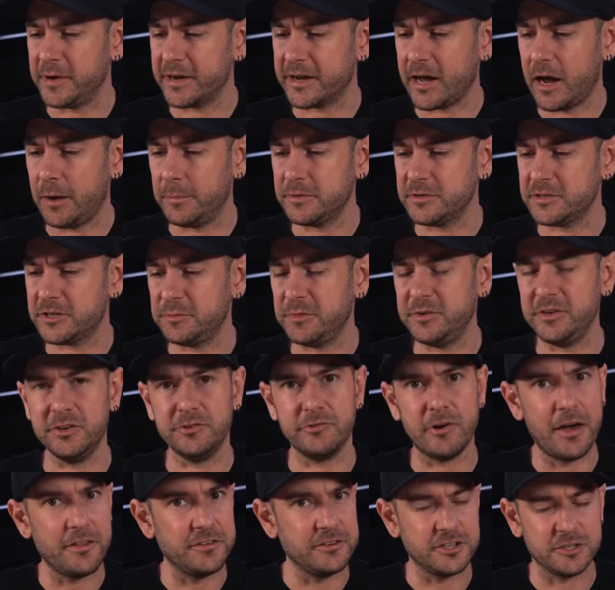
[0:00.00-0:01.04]
bit cumbersome, and you'd
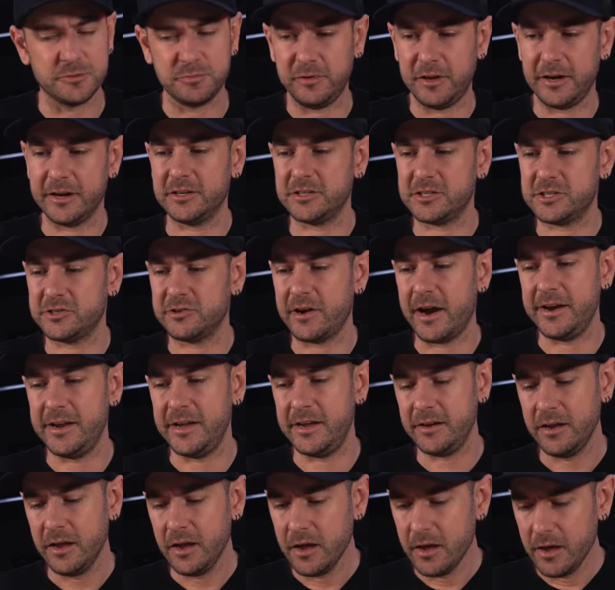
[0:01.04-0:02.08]
rather just plug it straight
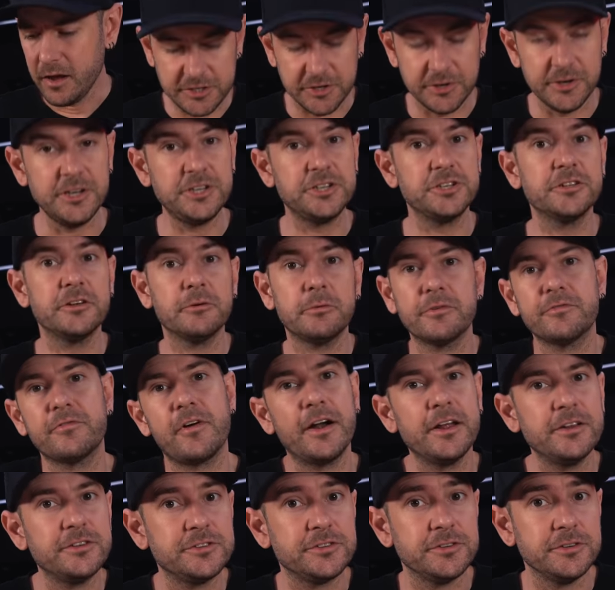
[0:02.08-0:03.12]
in. So an issue that we've
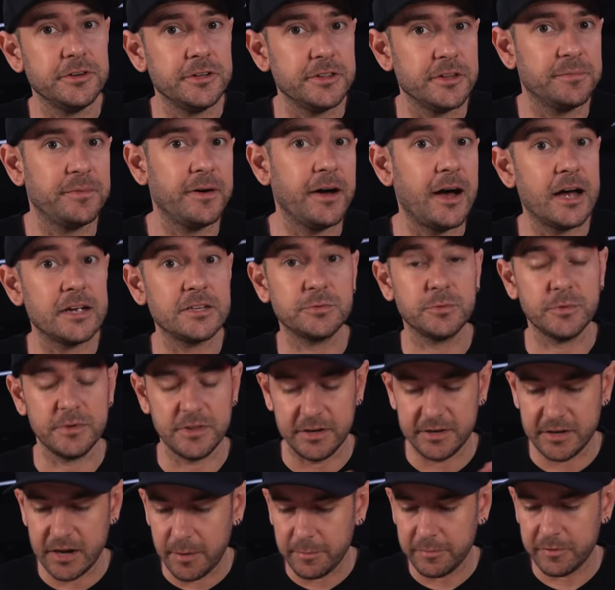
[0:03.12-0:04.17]
run into in the past with
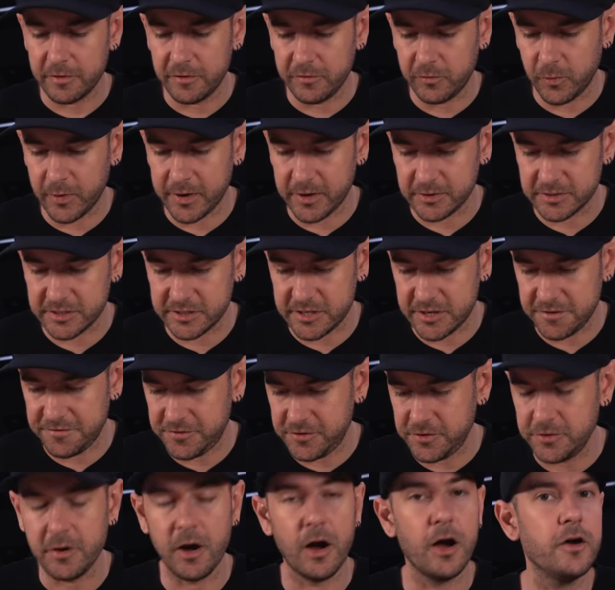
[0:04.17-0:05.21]
a number of wheels is if
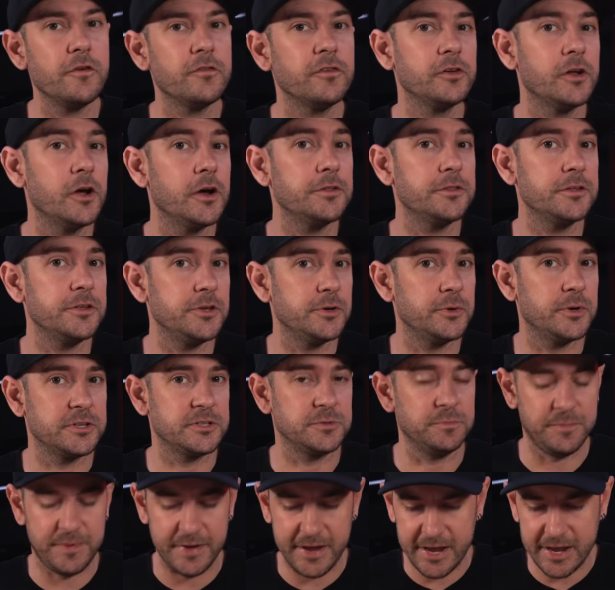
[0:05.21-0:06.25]
you overload the
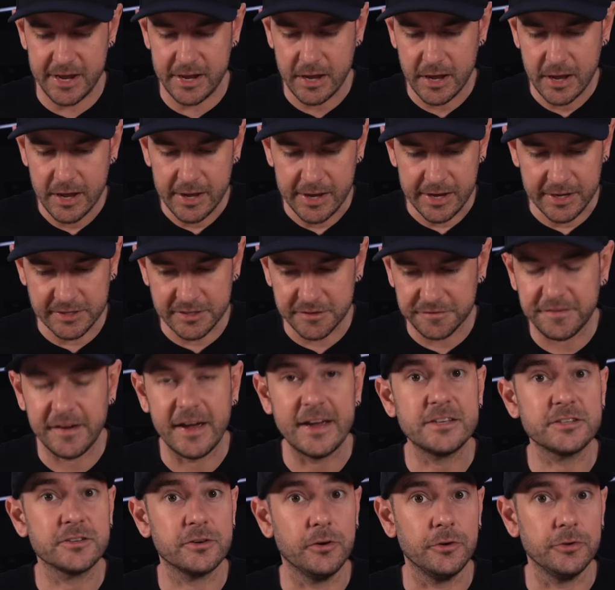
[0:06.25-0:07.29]
USB
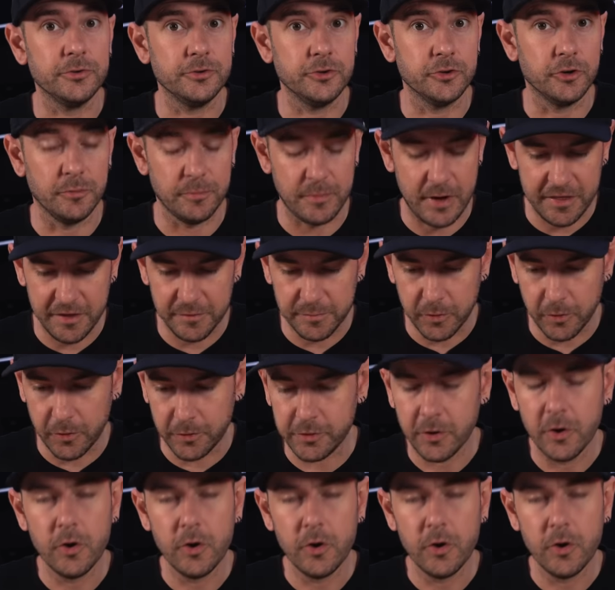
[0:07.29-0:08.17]
interface on your motherboard